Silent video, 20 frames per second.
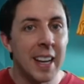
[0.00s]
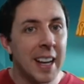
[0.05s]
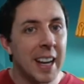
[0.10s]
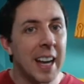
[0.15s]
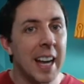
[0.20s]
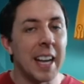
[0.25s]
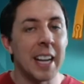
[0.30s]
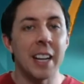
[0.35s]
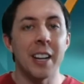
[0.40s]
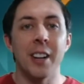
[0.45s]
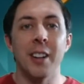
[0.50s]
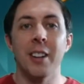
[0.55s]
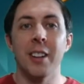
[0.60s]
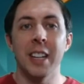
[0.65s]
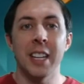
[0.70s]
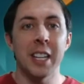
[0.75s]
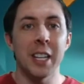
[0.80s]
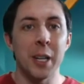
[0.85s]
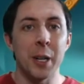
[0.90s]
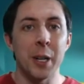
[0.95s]
And
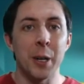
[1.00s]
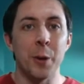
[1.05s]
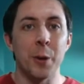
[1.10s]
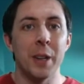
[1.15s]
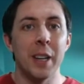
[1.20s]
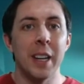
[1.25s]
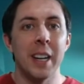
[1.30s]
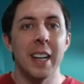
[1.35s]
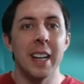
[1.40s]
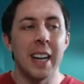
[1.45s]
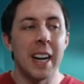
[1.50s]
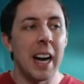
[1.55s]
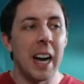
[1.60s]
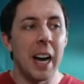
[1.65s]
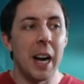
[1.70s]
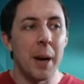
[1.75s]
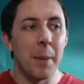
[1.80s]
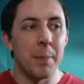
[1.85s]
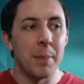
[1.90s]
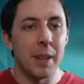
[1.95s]
Cleo,
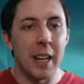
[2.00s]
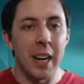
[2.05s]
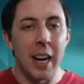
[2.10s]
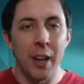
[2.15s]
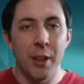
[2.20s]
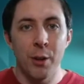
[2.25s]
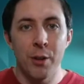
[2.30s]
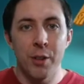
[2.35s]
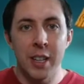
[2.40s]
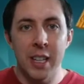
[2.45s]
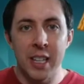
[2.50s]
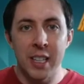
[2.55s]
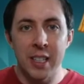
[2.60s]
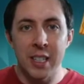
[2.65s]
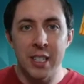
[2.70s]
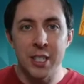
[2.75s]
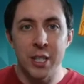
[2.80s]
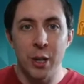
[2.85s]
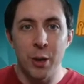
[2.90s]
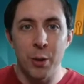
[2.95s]

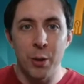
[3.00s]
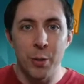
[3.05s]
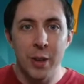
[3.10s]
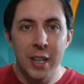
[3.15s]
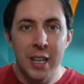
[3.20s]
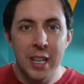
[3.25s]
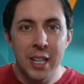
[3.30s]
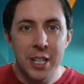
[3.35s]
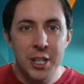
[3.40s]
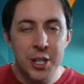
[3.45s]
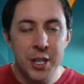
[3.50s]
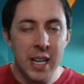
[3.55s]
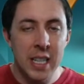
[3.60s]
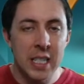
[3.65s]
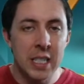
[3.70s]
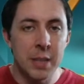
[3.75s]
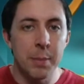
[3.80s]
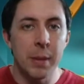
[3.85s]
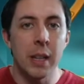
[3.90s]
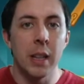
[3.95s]
so she
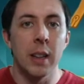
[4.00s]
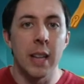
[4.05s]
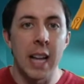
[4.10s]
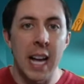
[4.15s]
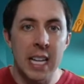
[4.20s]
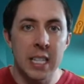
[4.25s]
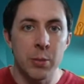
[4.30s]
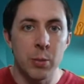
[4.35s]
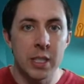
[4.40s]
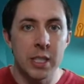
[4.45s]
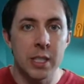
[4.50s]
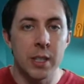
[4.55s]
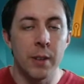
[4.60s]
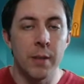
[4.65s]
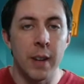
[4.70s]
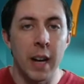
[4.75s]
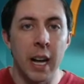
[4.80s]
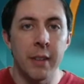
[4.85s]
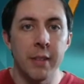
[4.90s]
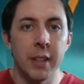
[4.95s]
has to be the last one
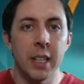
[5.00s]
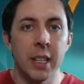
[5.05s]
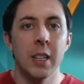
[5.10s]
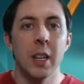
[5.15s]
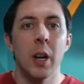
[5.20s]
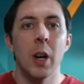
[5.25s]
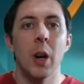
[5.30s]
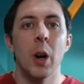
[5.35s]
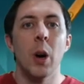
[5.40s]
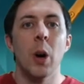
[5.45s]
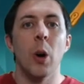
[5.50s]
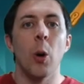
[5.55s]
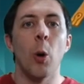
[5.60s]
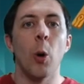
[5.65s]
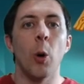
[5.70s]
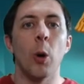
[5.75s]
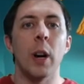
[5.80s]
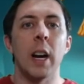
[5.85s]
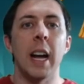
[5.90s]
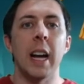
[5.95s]
surviving,
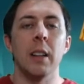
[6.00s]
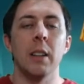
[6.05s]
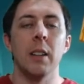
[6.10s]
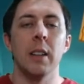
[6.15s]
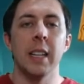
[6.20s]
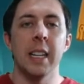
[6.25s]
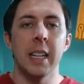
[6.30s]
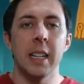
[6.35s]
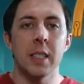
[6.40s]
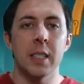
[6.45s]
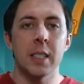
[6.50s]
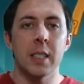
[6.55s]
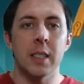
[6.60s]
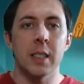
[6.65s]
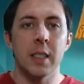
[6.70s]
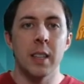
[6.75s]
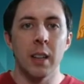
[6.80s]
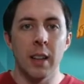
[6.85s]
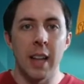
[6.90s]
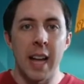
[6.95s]
or at
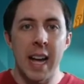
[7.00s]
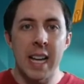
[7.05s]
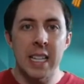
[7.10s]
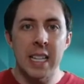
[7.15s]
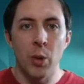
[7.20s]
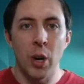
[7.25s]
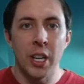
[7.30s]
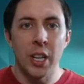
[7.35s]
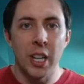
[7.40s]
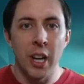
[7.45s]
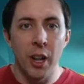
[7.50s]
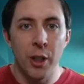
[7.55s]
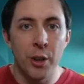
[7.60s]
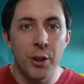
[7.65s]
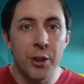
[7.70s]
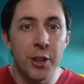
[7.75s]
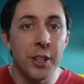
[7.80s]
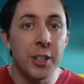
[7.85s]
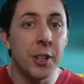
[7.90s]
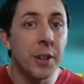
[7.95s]
least the last one other
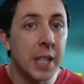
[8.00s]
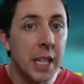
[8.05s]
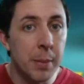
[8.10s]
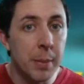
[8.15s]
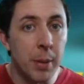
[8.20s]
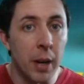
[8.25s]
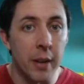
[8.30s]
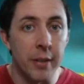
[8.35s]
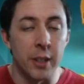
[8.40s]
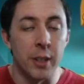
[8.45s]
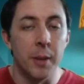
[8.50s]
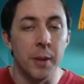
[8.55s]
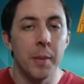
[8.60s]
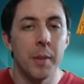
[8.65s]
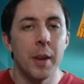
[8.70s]
than your debuffer.